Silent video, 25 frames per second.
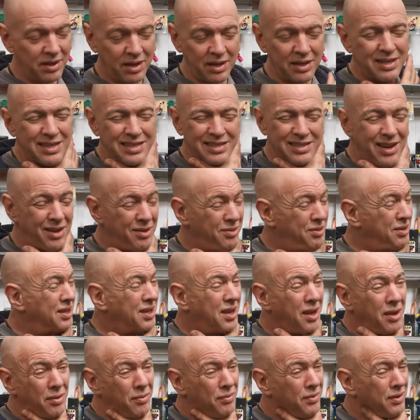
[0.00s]
there's loads
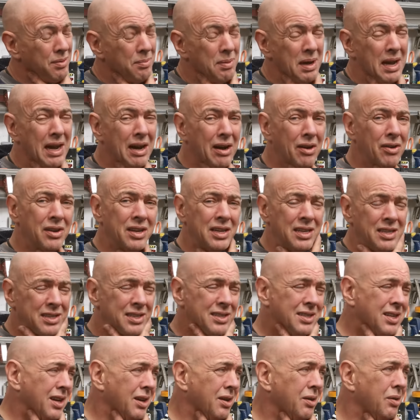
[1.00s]
of goofing about I need
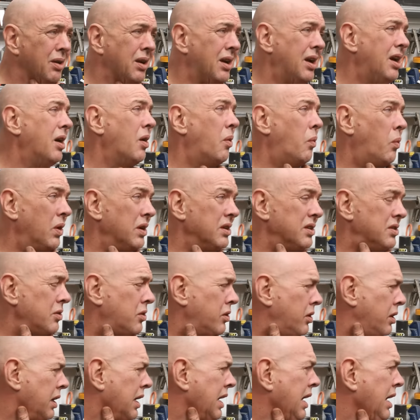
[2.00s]
to do once I
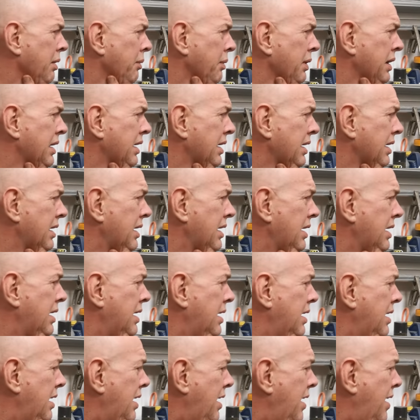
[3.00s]
got it going.
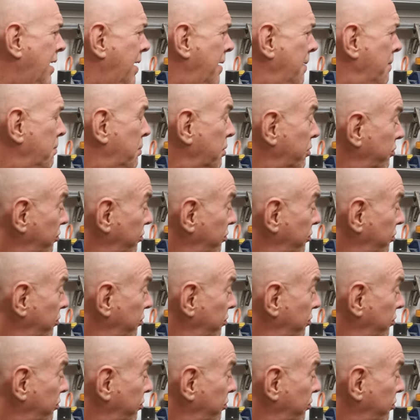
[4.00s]
Um,